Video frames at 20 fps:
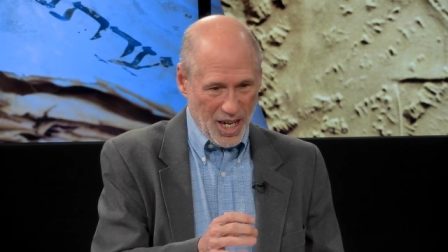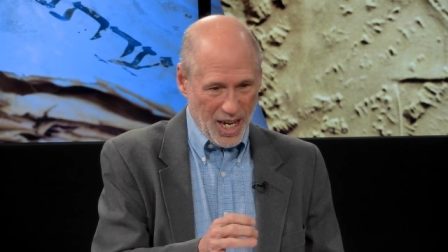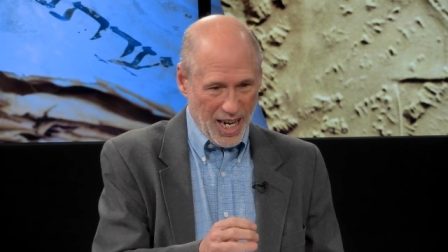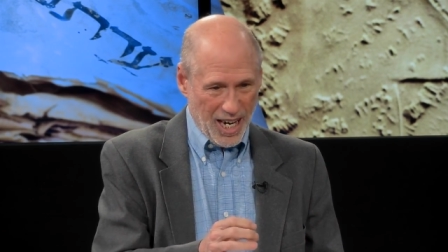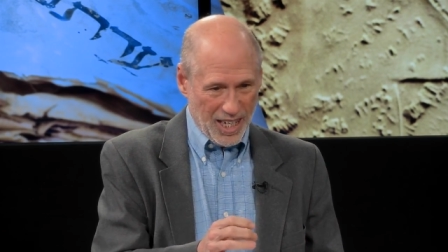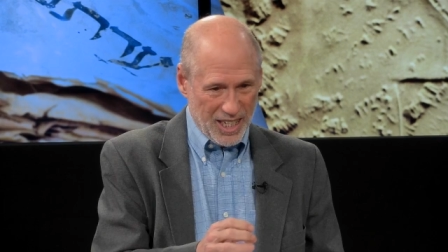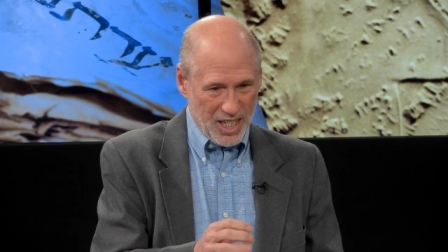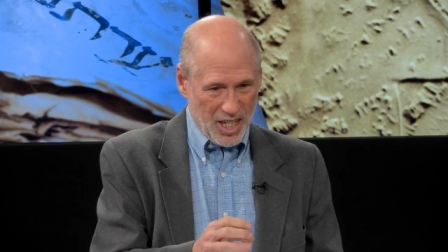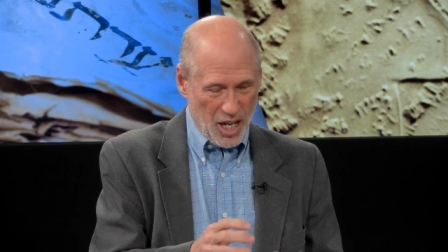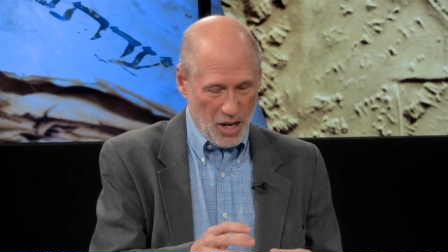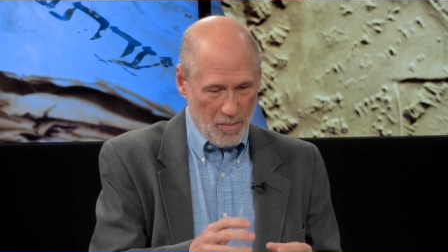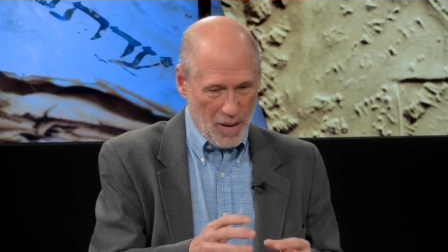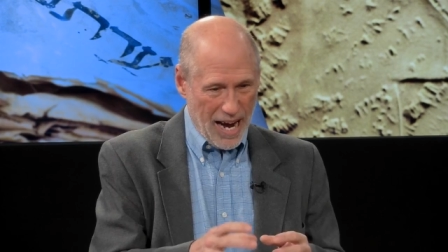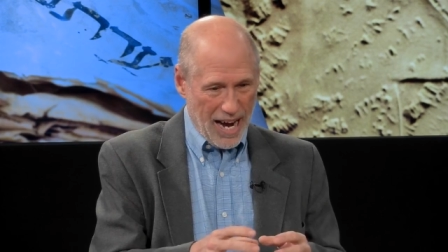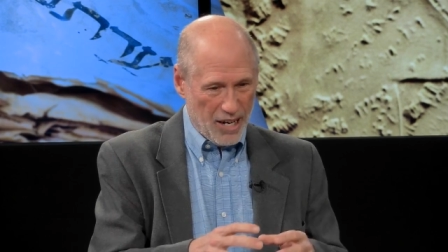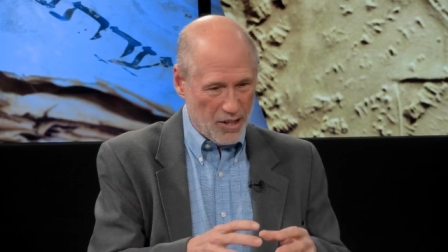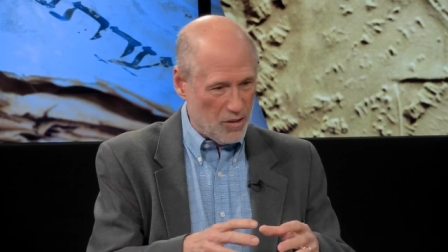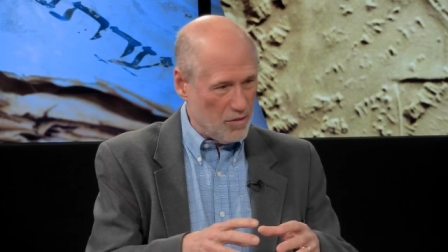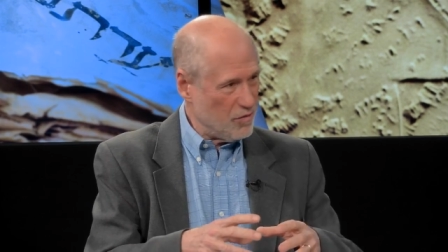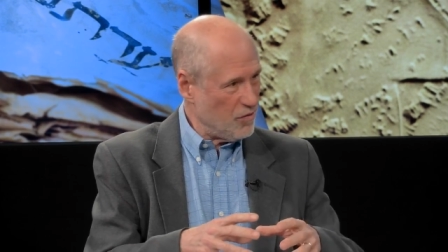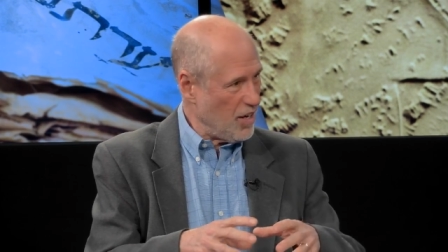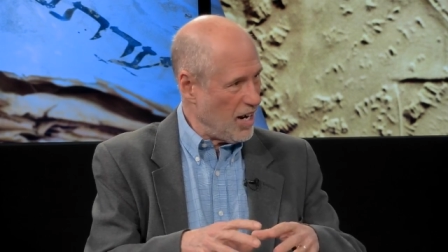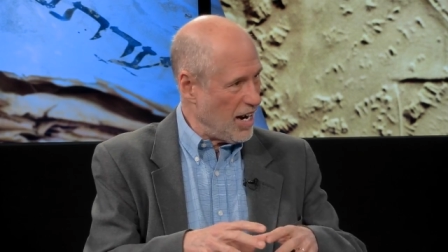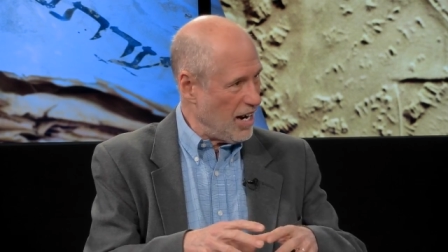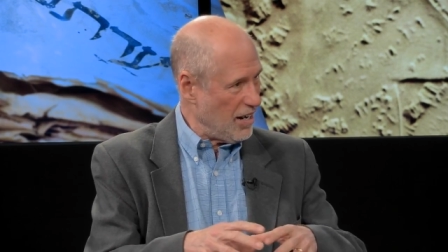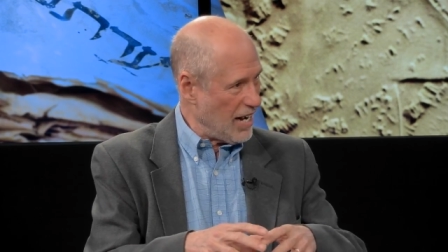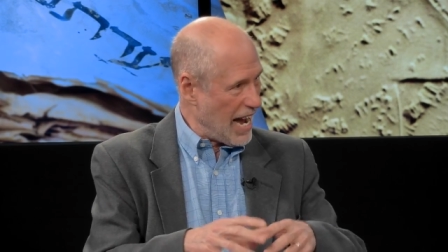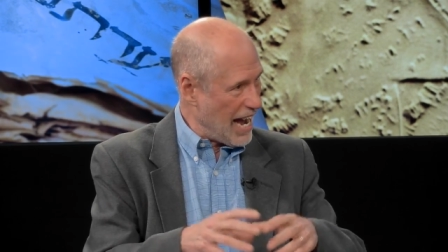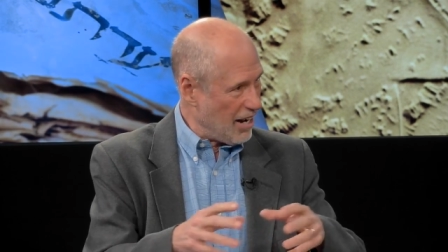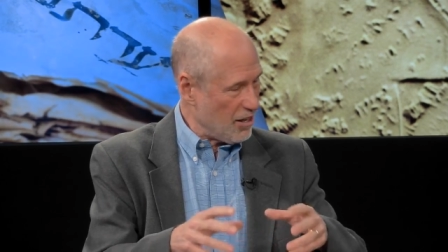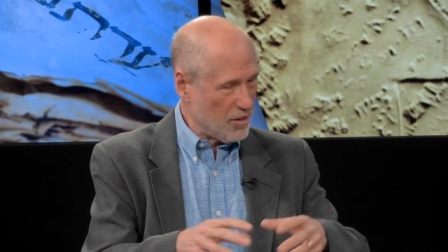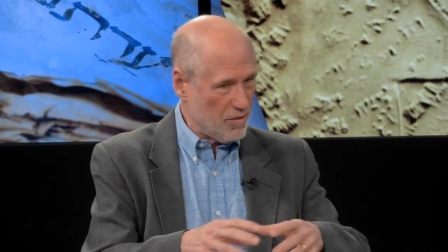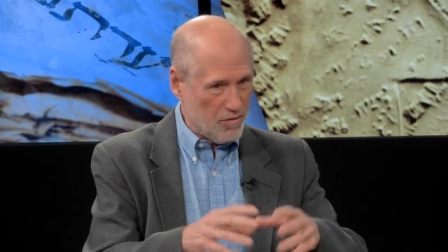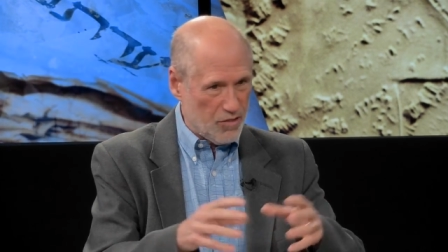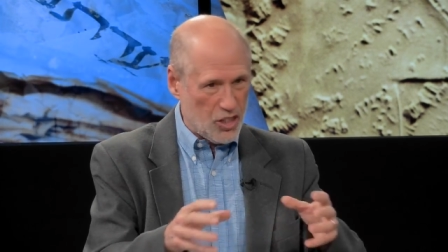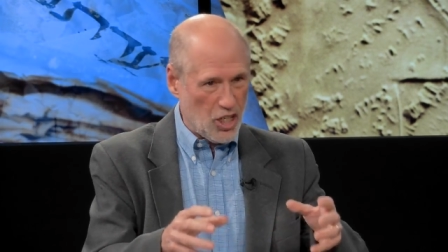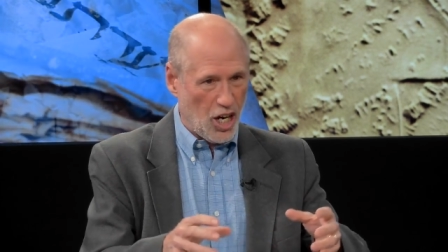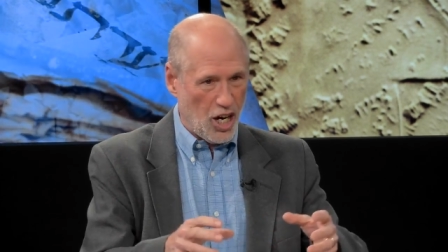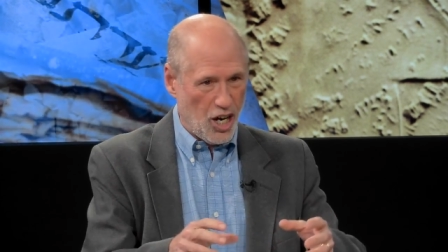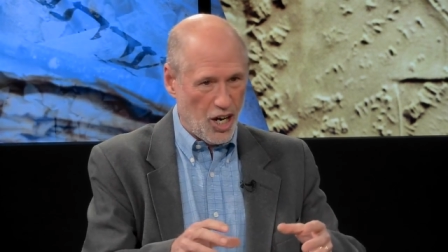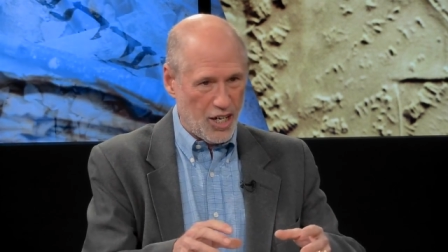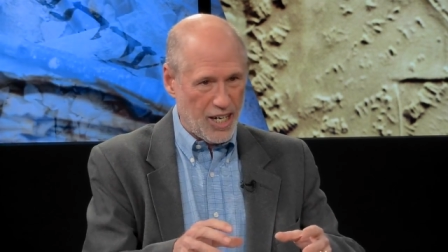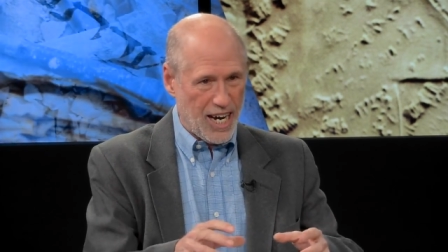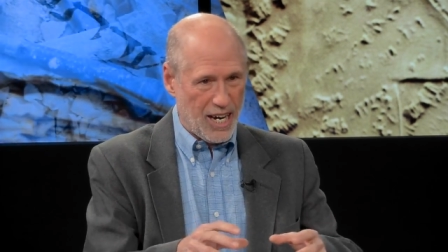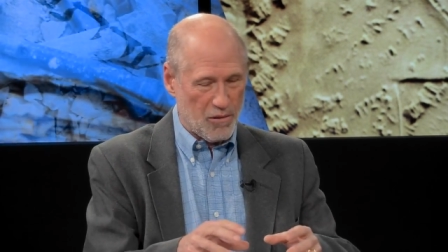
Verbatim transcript: uh, come out of, uh, out of dung